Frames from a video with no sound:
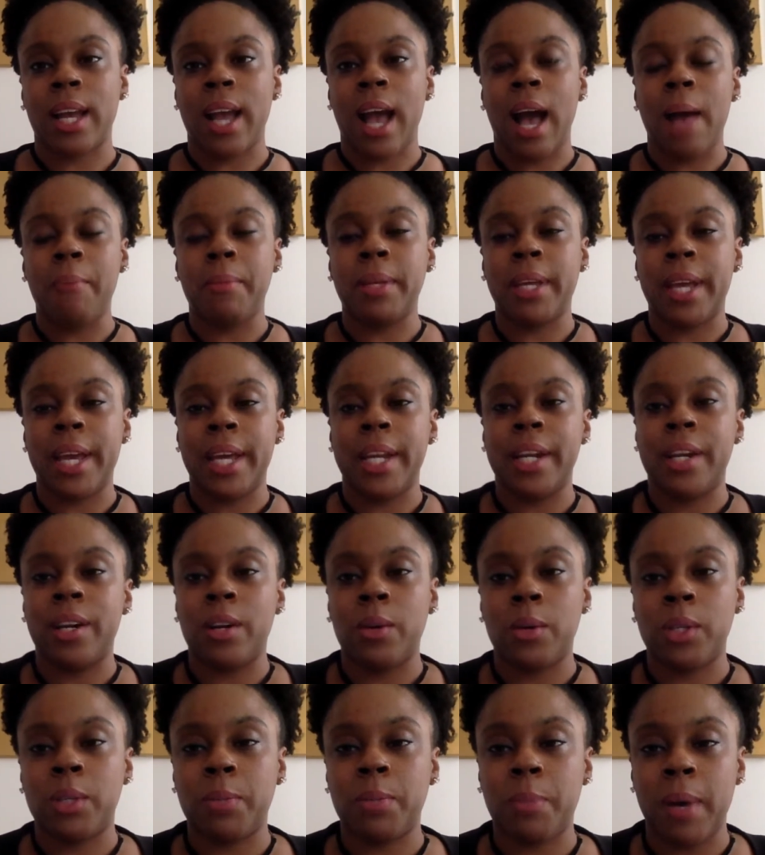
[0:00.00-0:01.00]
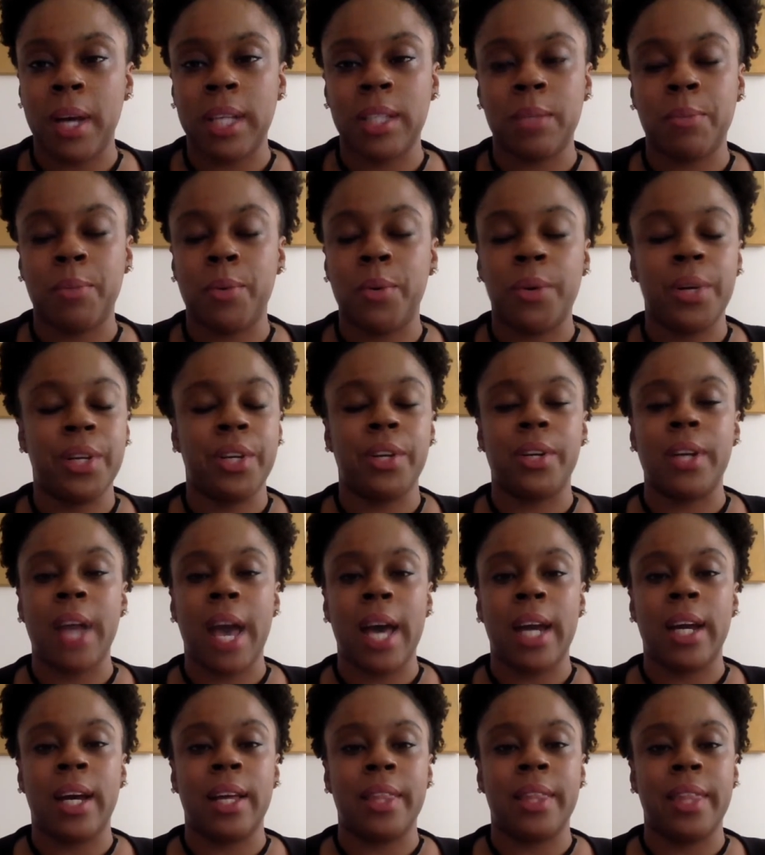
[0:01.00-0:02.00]
obligated or responsible and you're
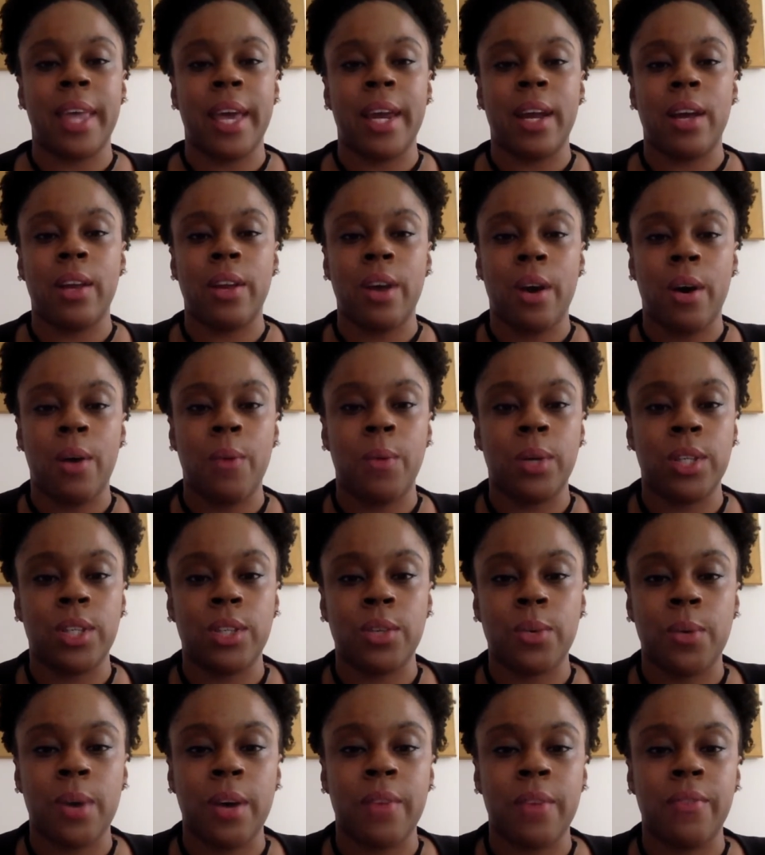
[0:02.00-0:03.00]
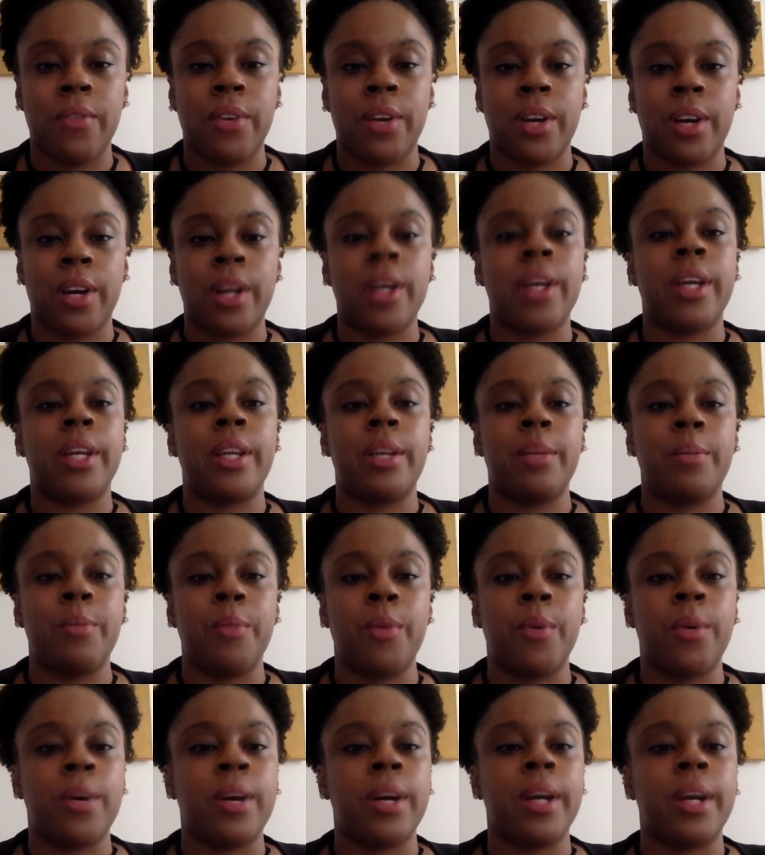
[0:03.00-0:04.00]
not on that at all whatsoever
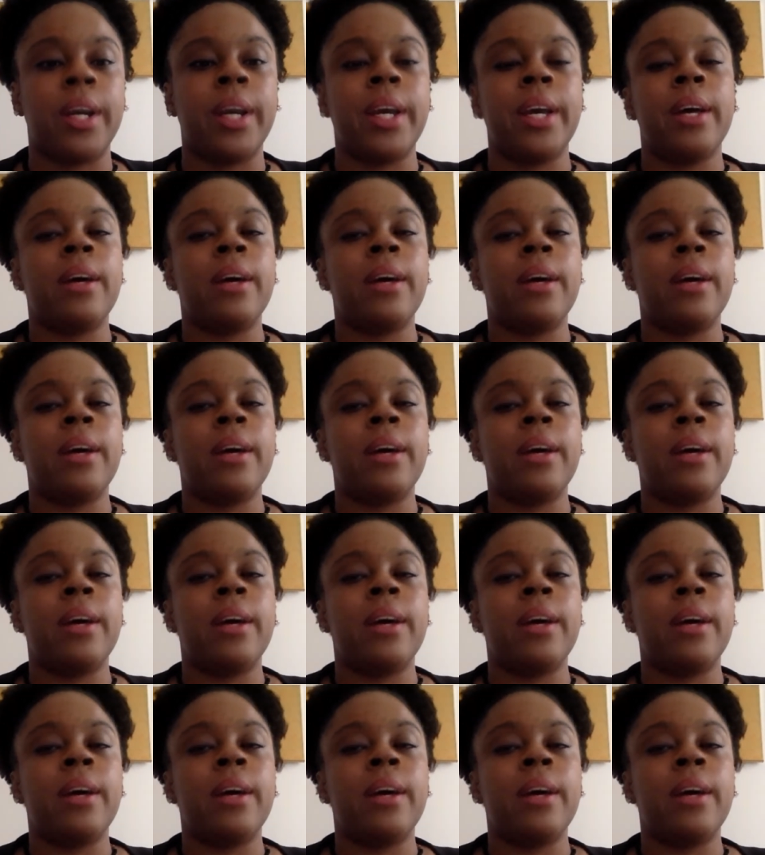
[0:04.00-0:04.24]
anymore.